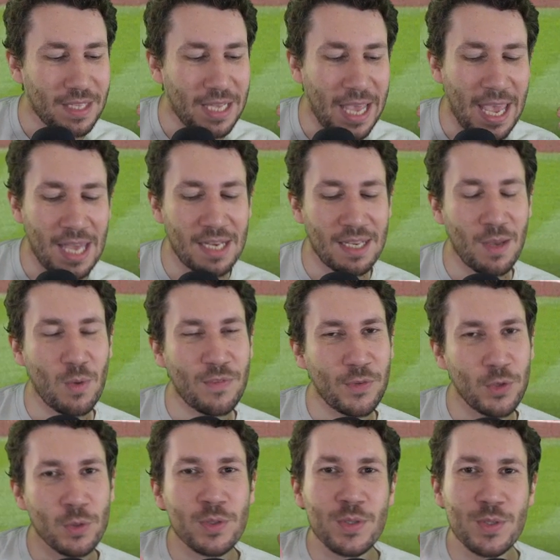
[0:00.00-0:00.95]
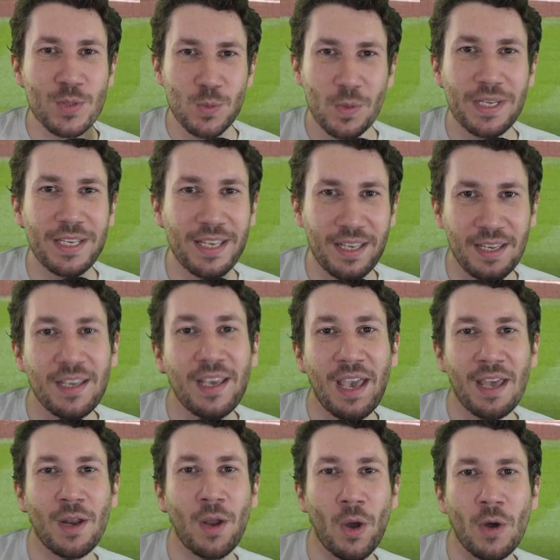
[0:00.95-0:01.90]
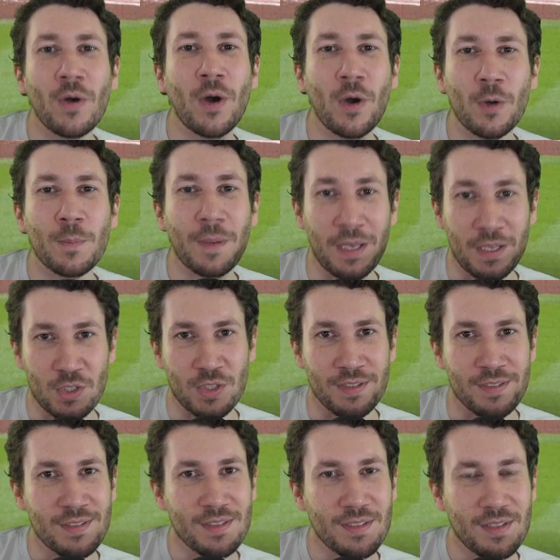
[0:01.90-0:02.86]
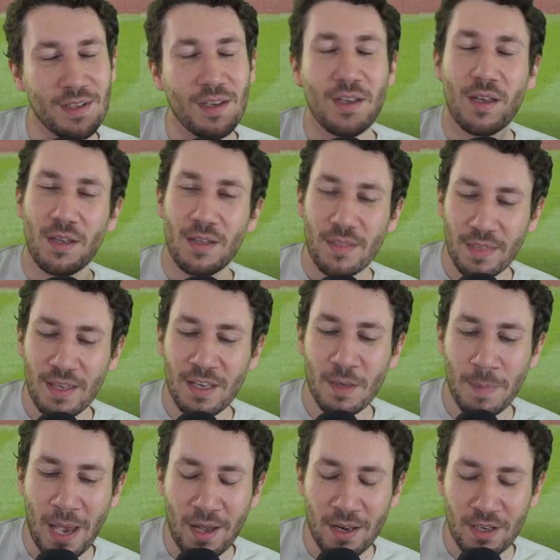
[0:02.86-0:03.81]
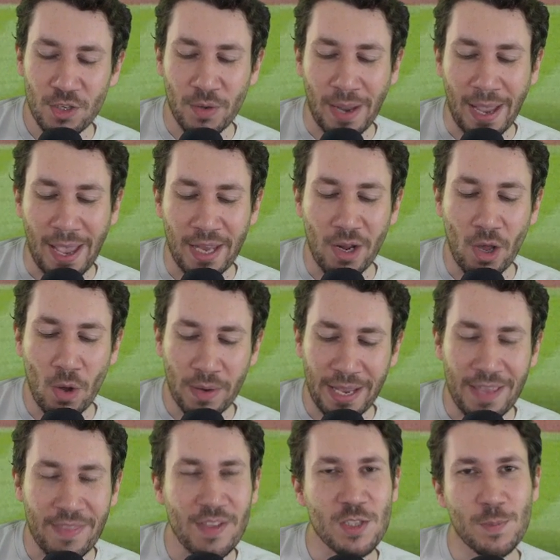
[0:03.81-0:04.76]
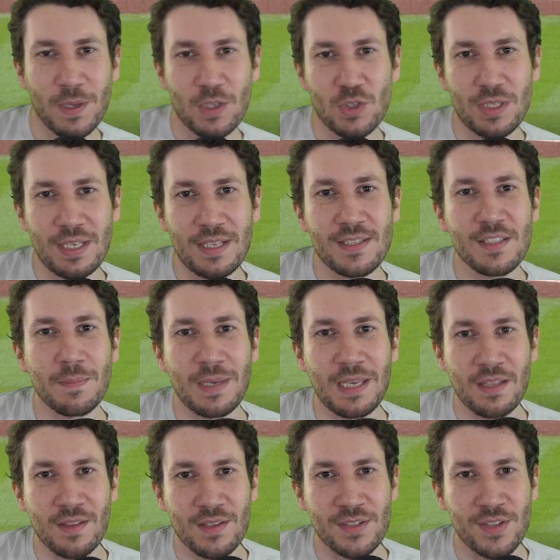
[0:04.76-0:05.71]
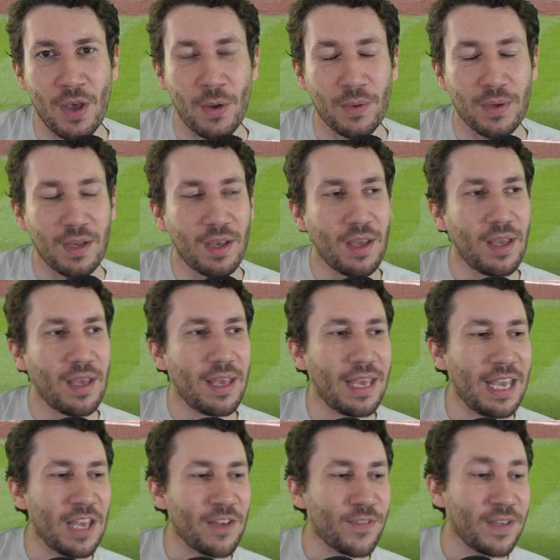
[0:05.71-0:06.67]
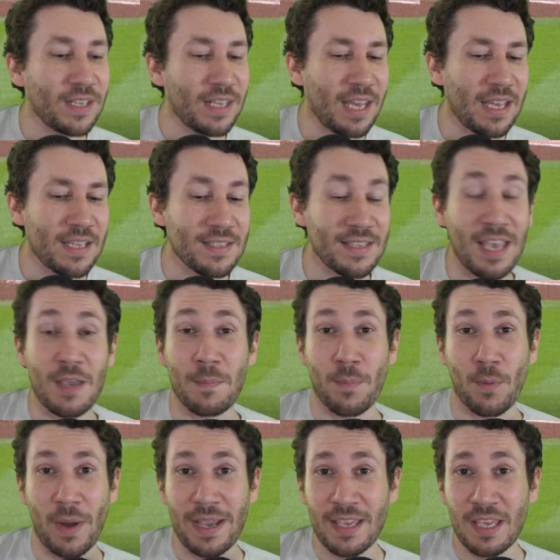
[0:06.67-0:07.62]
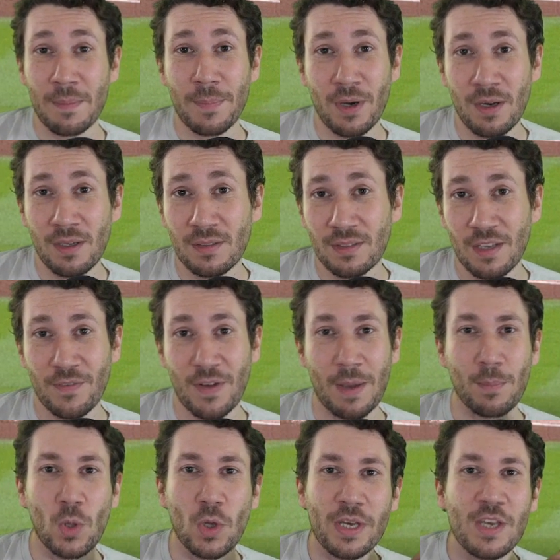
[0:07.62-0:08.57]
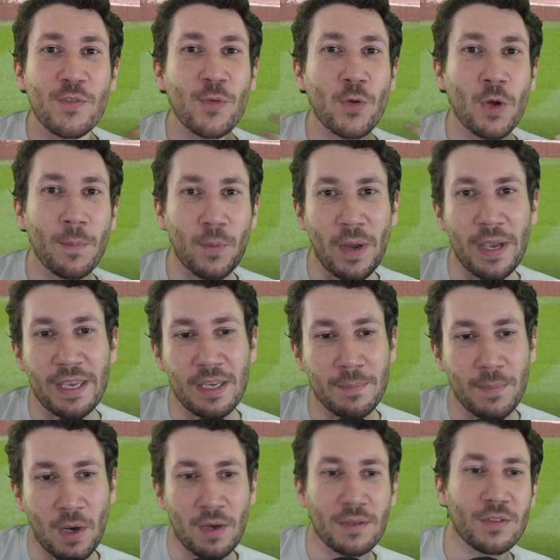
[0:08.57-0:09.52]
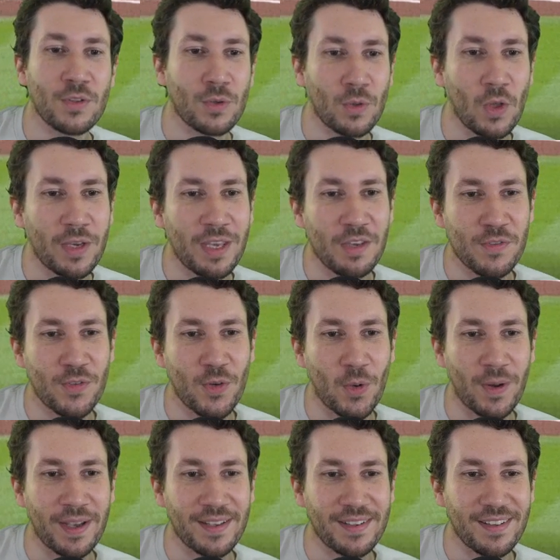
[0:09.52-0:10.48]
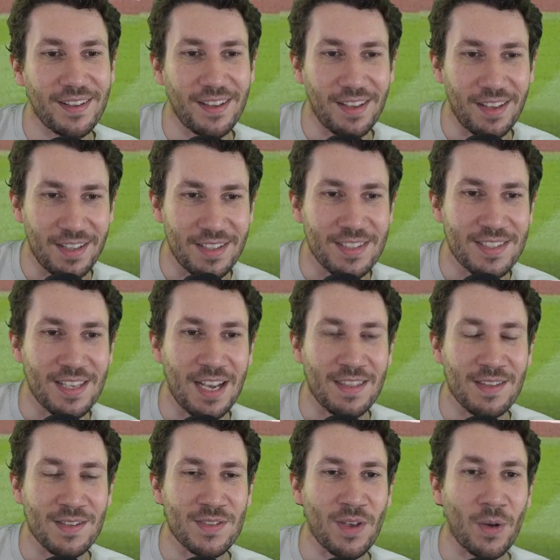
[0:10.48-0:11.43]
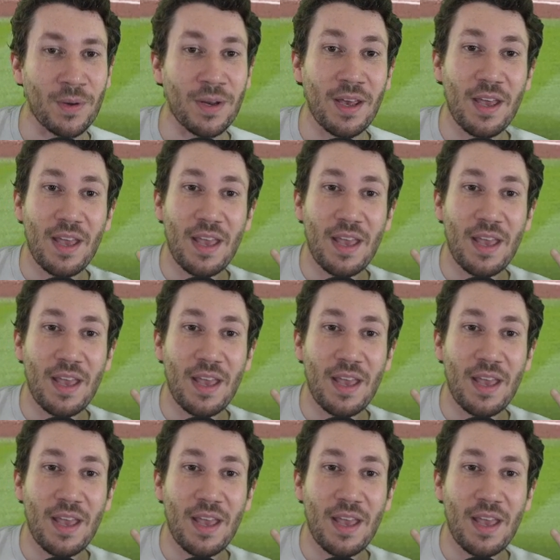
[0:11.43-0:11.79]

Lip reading: And if you're swinging at 0-0 pitches, think about it in your head. Okay, this pitch needs to be in the zone. If it is a breaking ball, if I'm looking for a breaking ball, you're looking for it inside the zone.